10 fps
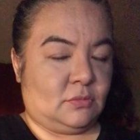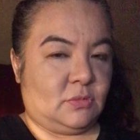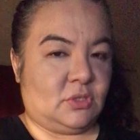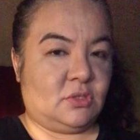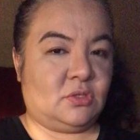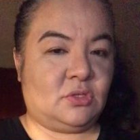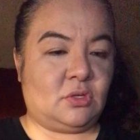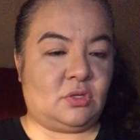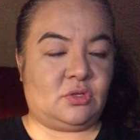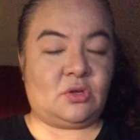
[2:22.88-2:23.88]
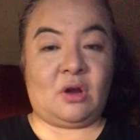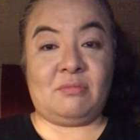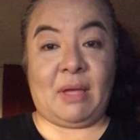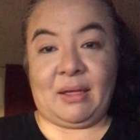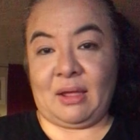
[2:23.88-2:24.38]
This is the star
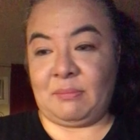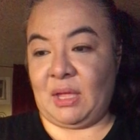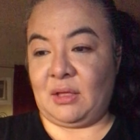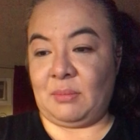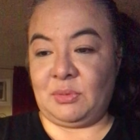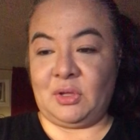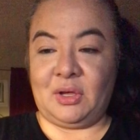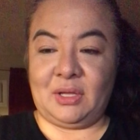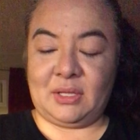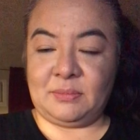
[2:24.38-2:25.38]
of my eye makeup look.